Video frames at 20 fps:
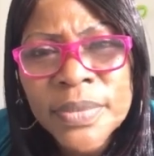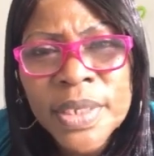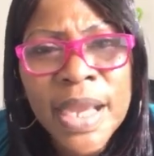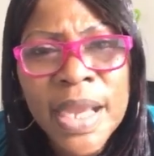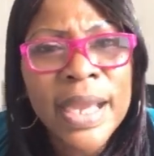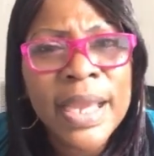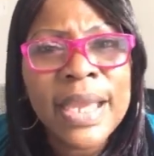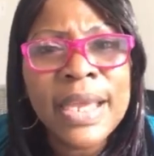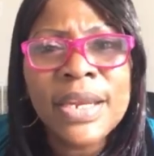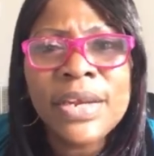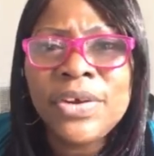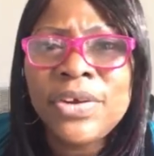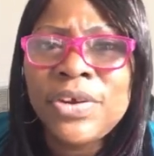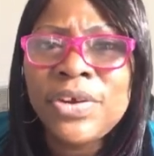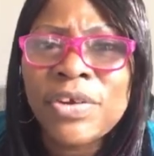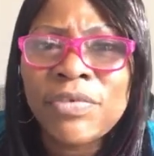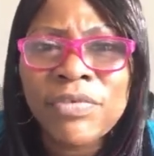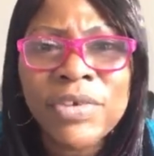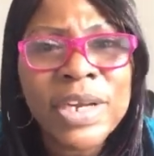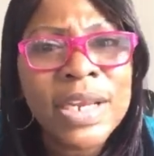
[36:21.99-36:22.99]
I had a
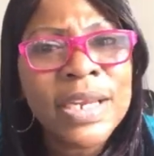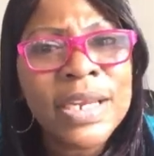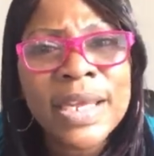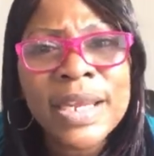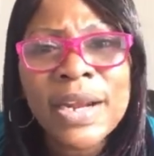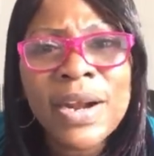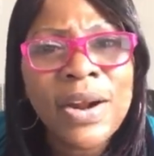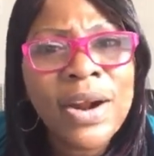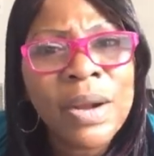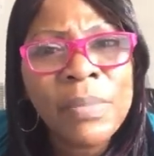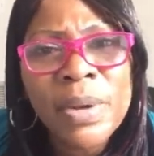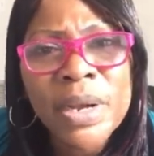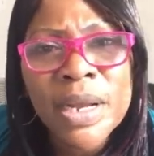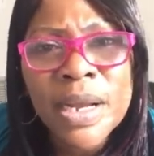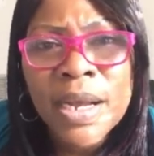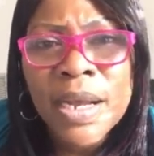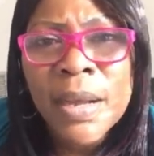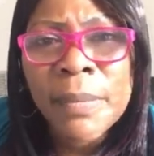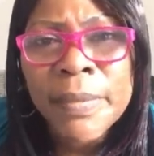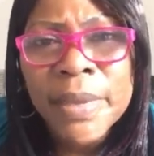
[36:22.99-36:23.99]
nerve to read that horrible
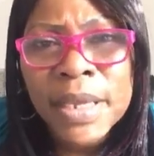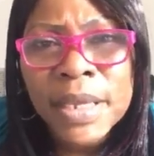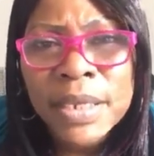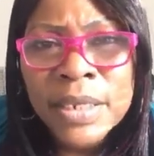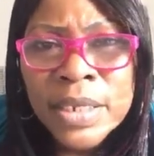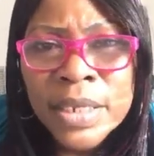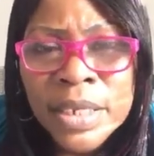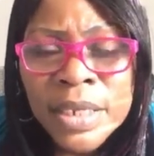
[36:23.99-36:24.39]
comment.